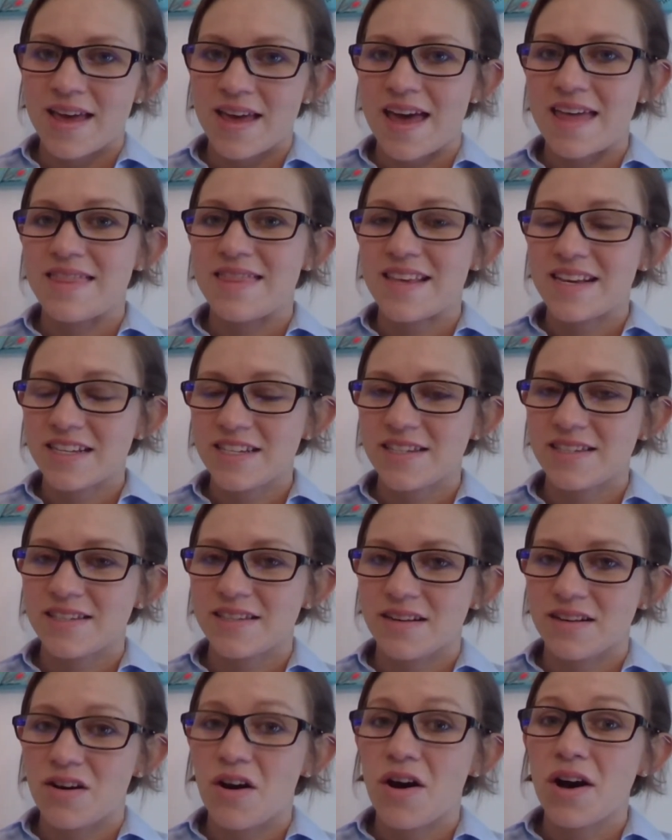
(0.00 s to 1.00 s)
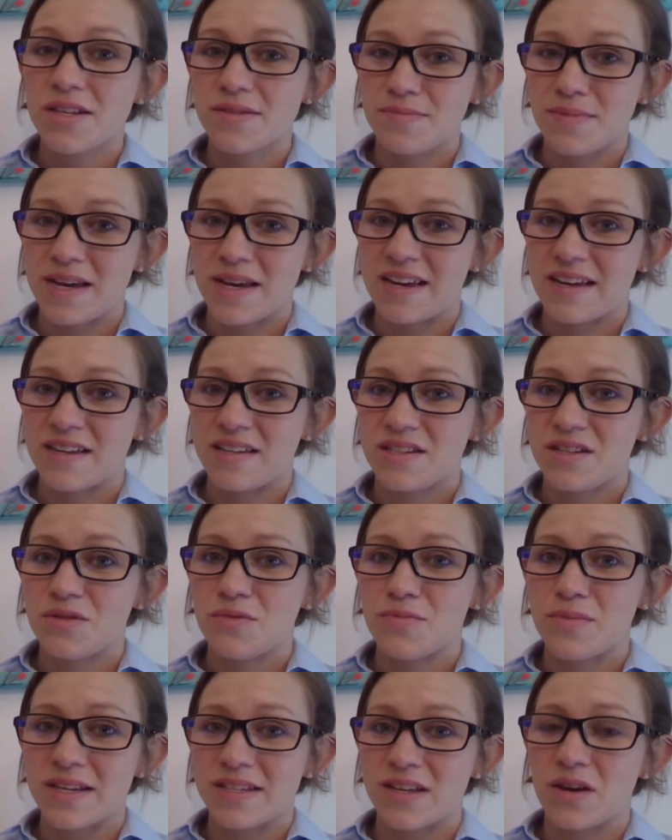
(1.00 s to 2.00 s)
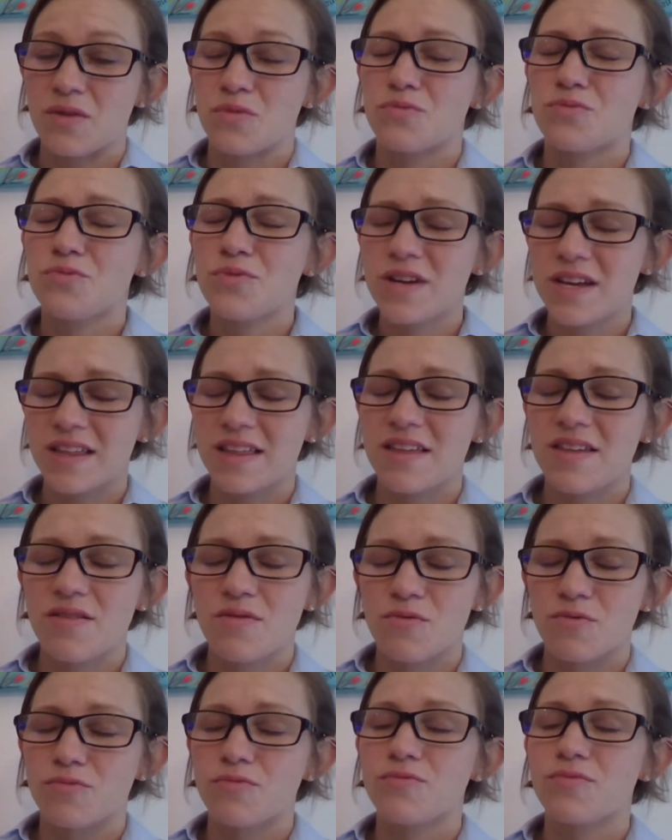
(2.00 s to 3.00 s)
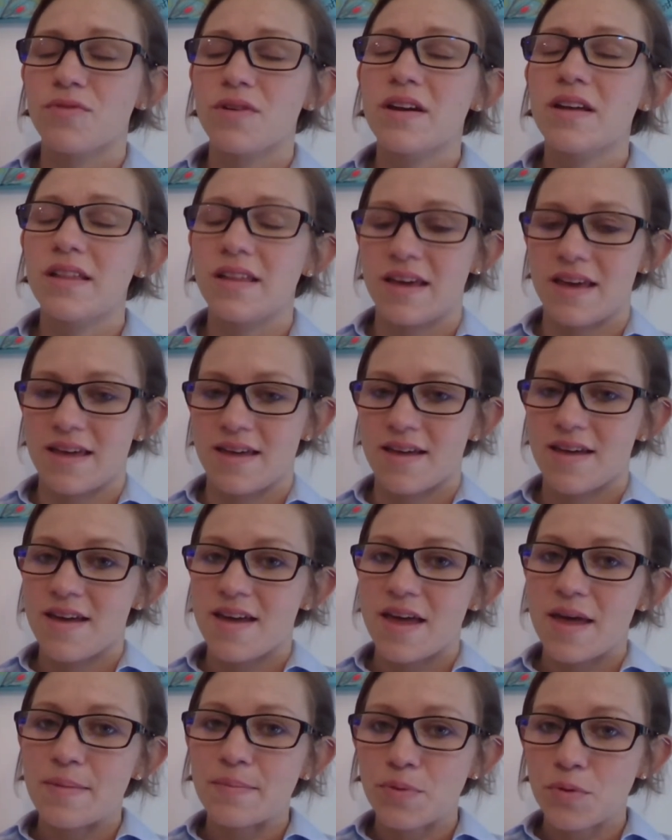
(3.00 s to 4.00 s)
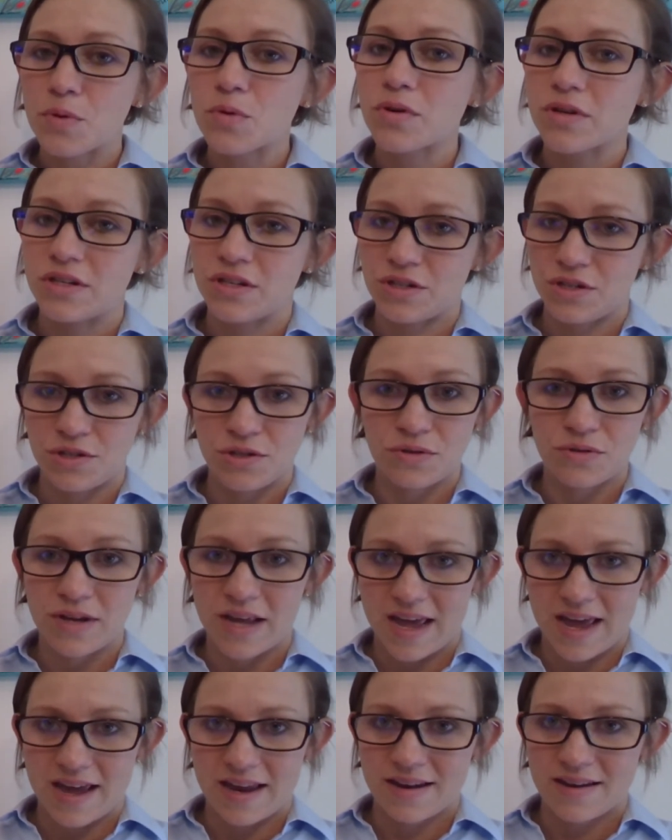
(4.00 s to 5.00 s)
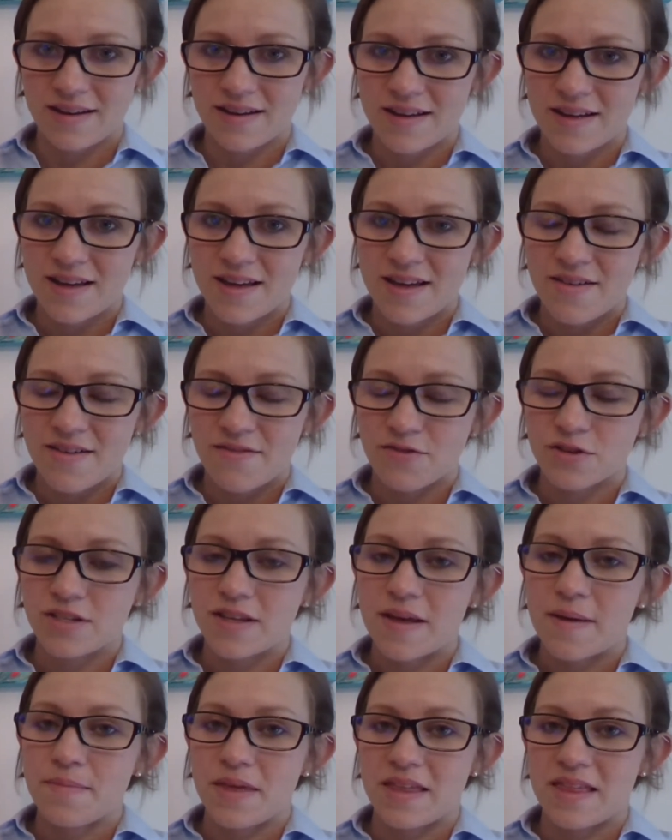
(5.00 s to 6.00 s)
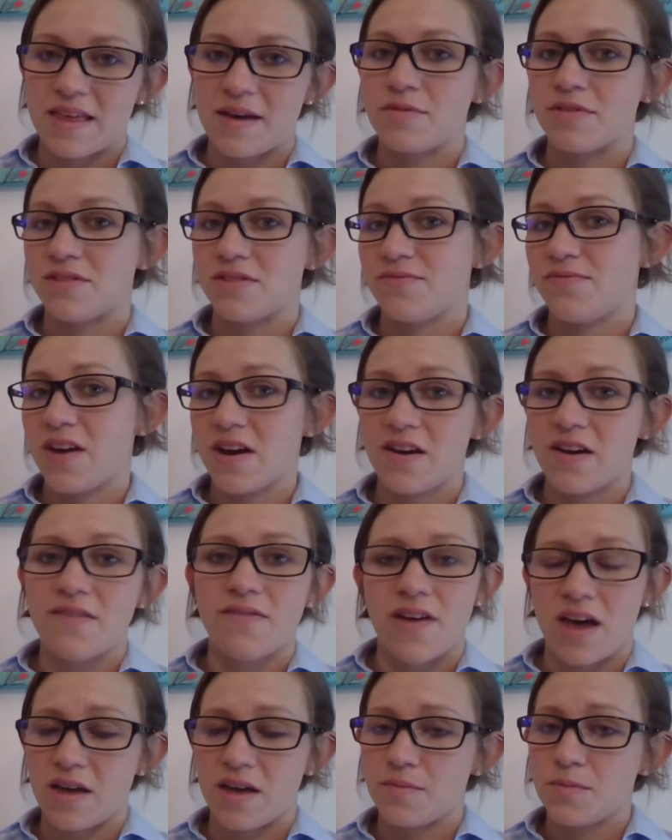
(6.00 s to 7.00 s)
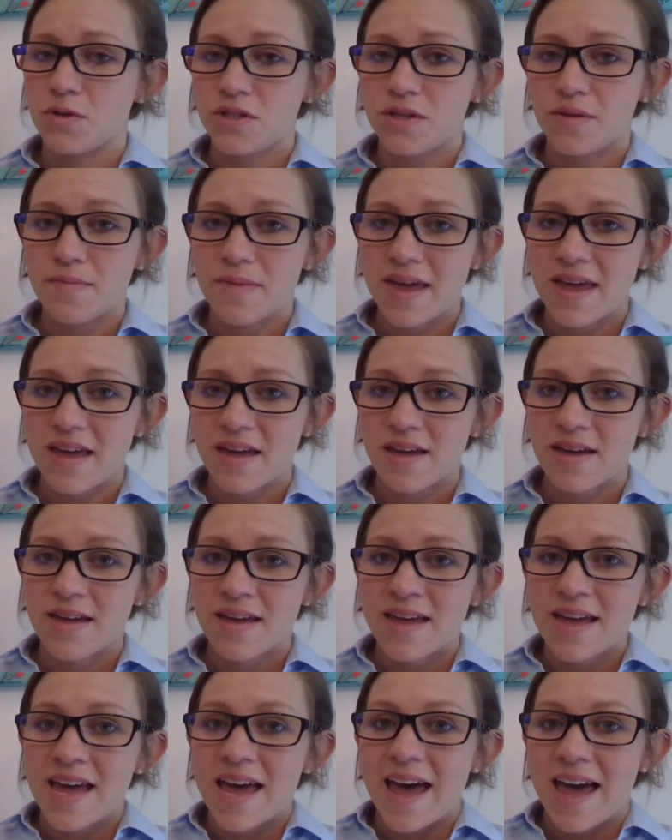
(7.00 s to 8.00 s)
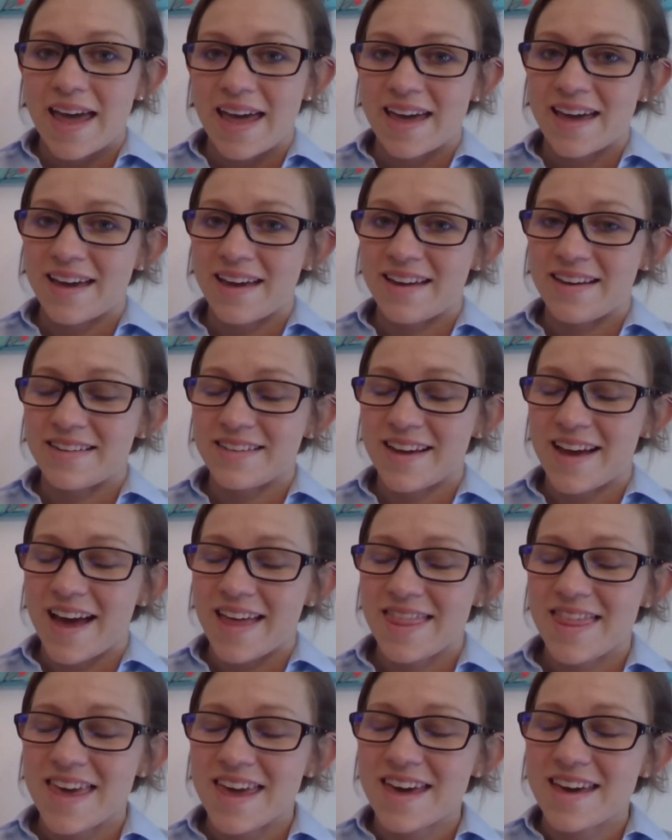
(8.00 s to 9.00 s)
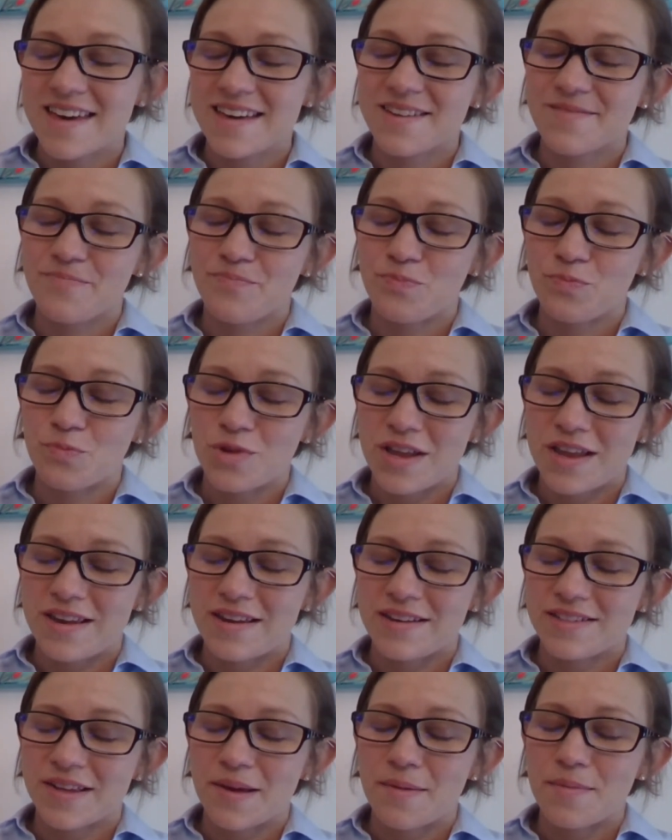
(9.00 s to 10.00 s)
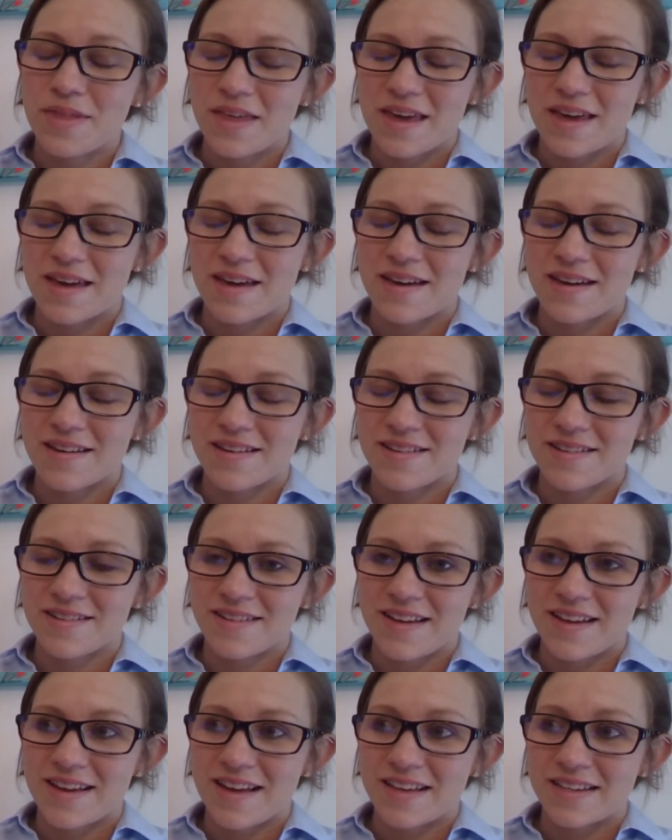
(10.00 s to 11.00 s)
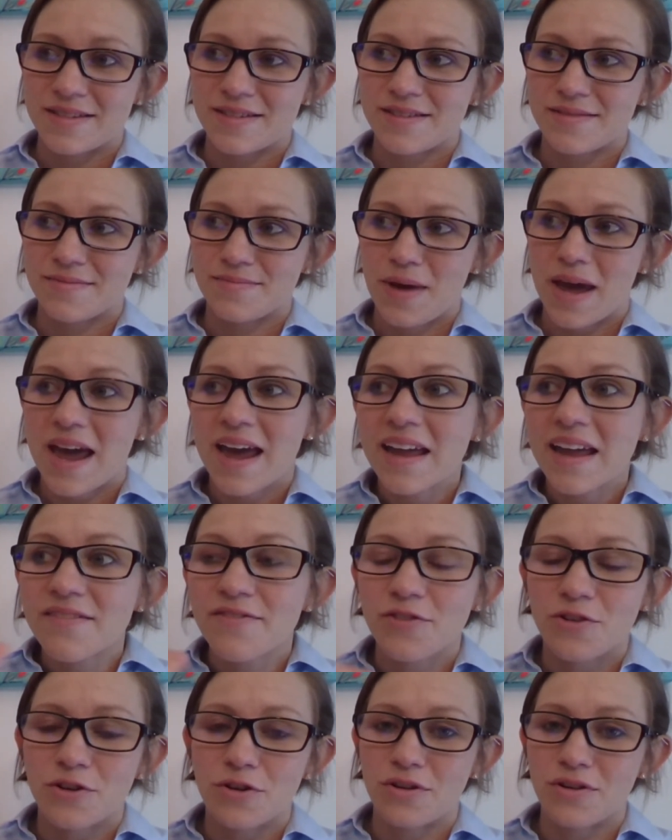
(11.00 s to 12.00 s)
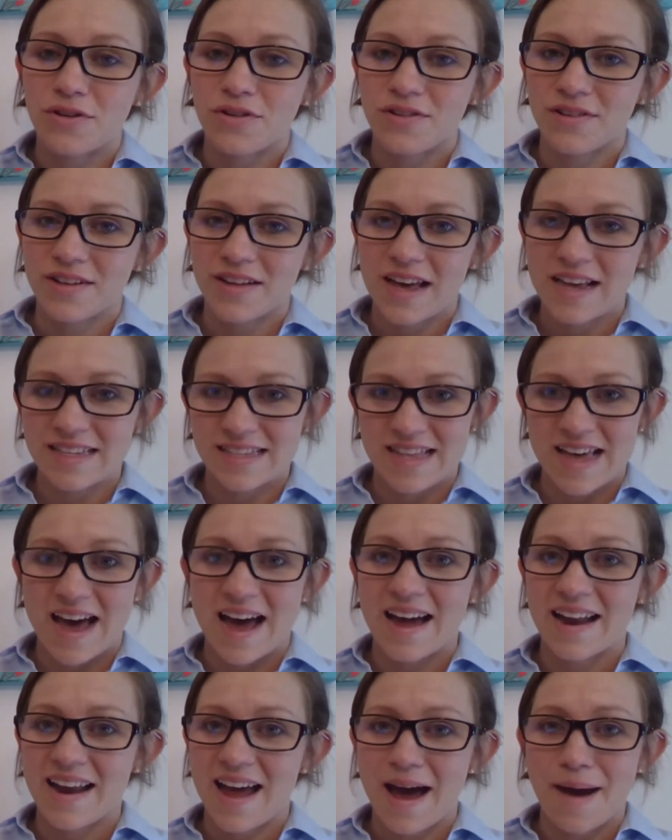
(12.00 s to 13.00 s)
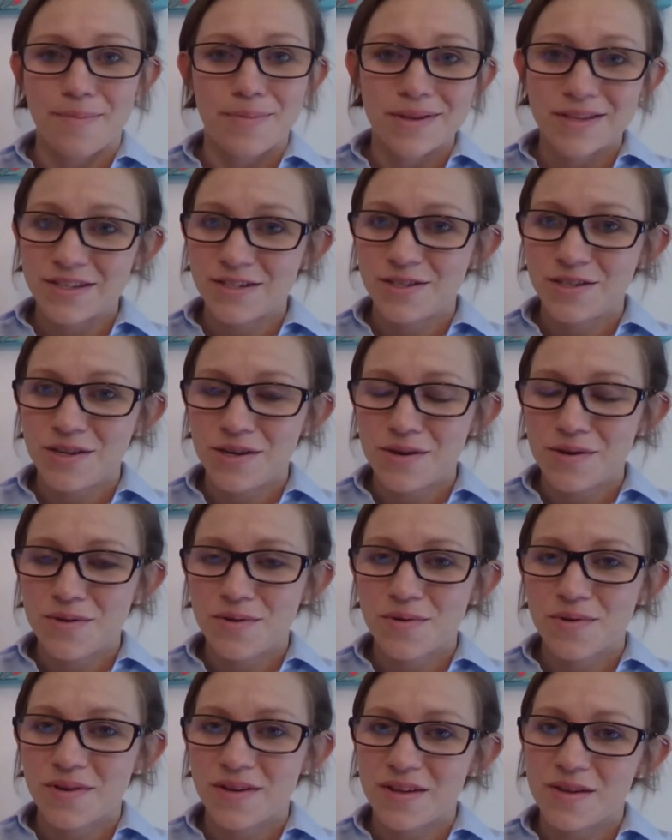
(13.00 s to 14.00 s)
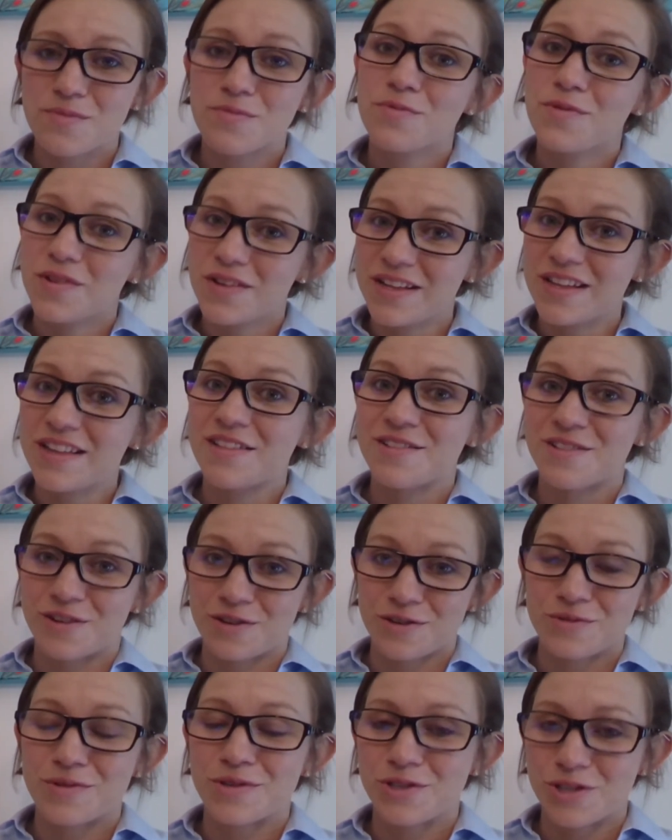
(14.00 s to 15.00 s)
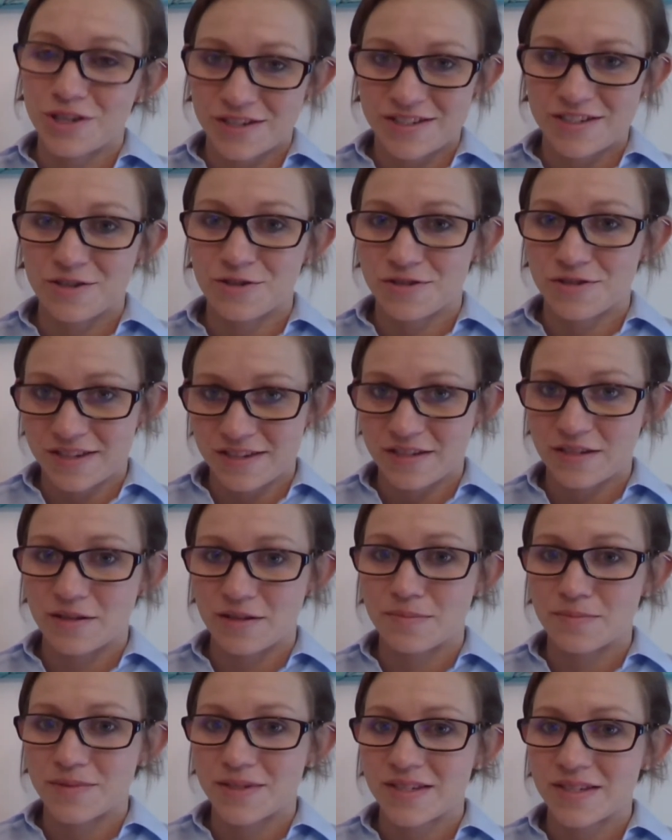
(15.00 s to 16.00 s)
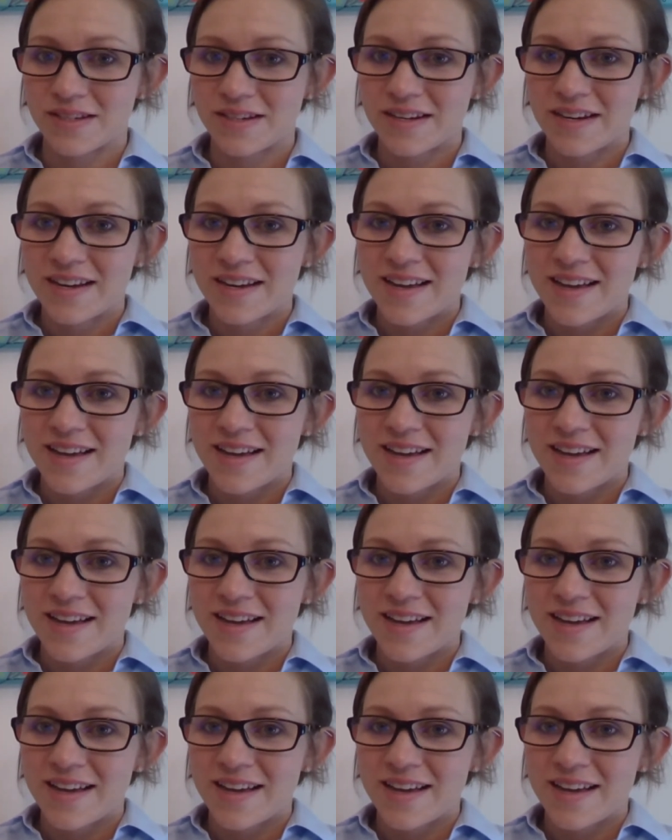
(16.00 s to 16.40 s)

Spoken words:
And this caused me to miss a really, really important due date for something that was very valuable to me. And I think when something as painful as that happens to you, you really learn to adjust your systems.